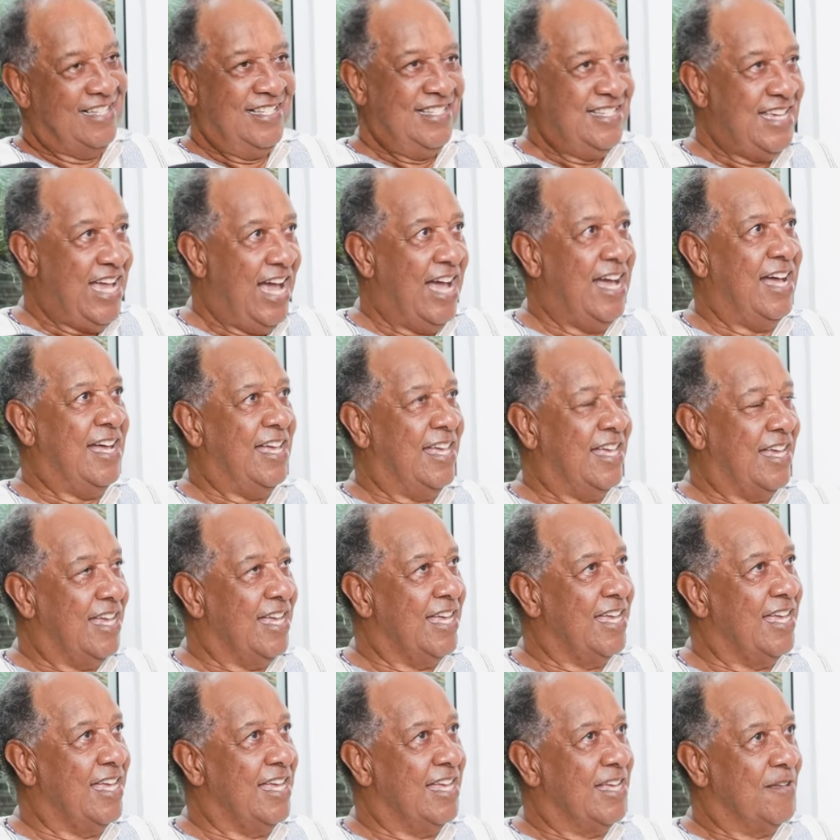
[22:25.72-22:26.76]
Yeah,
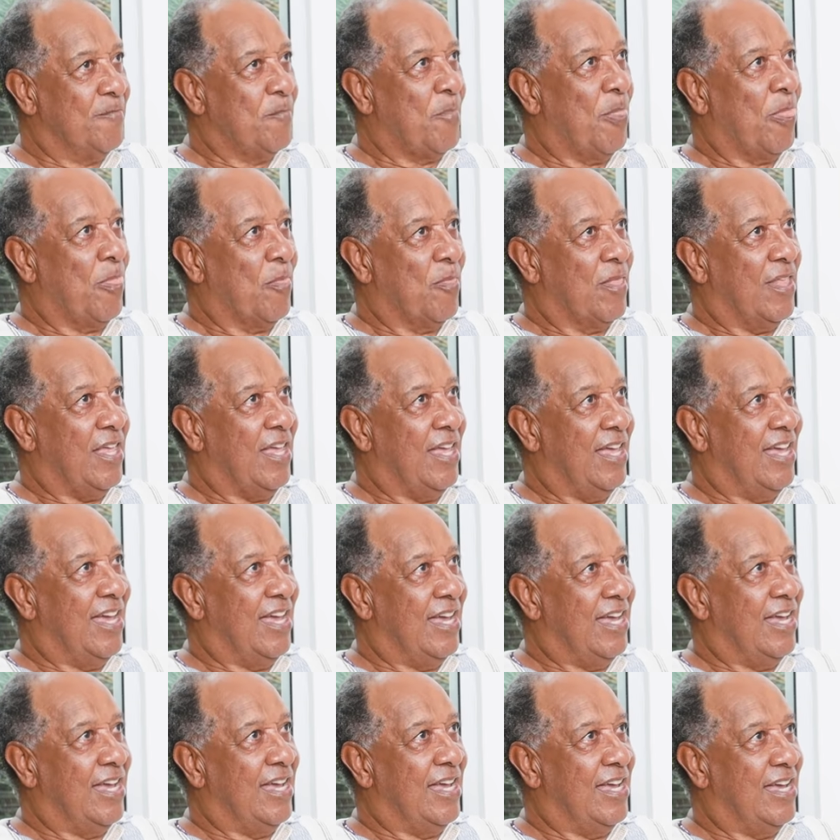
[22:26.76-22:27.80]
and uh,
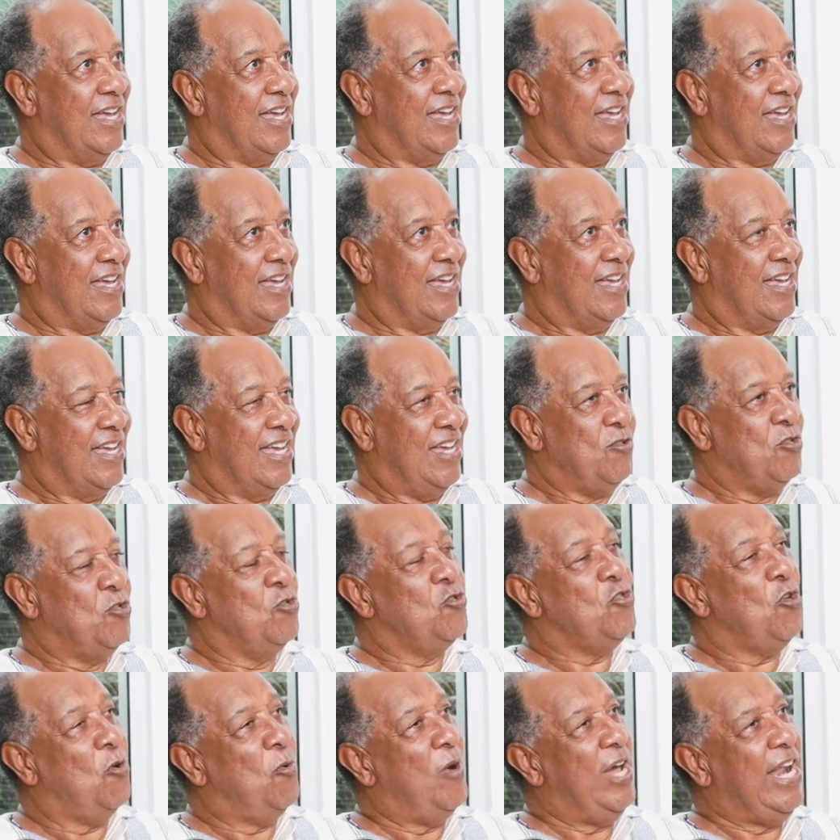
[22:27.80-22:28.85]
uh, uh
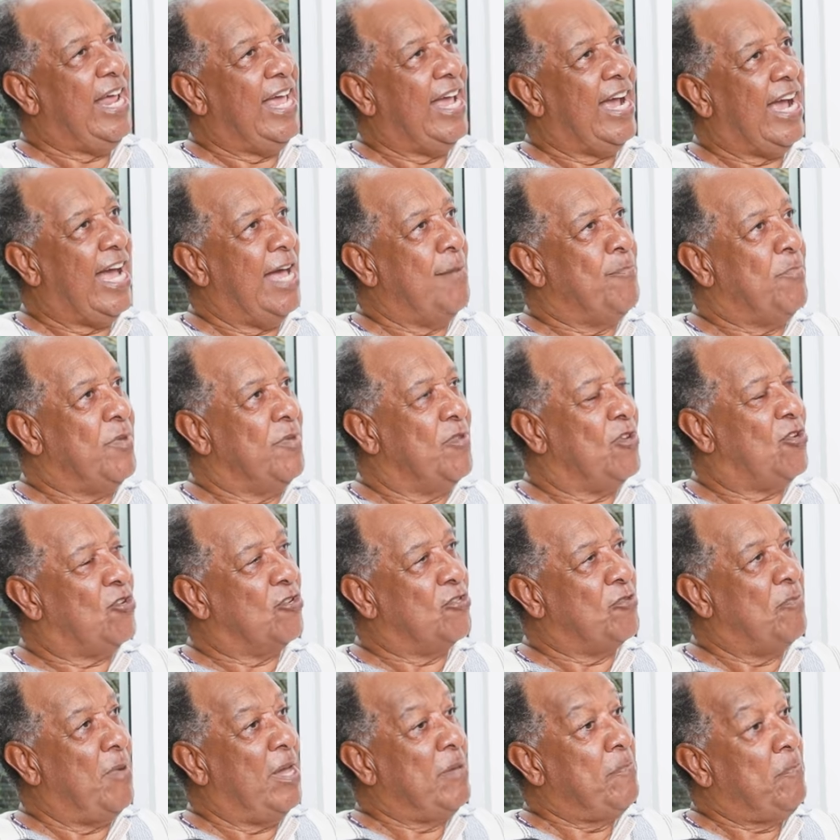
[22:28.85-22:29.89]
you know what? I'm happy
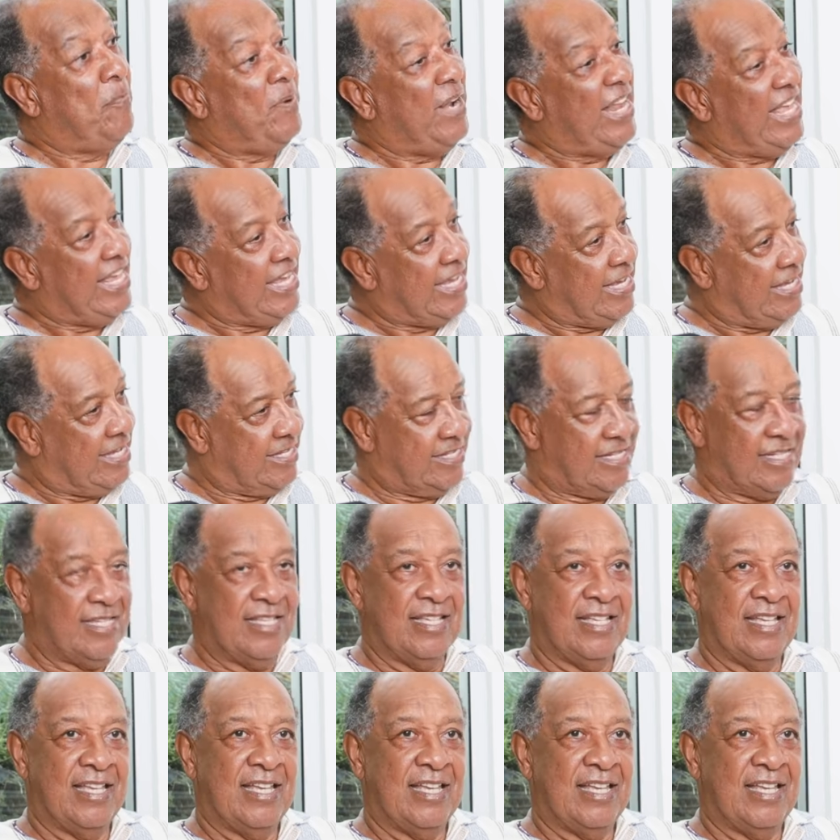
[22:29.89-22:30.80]
because my players.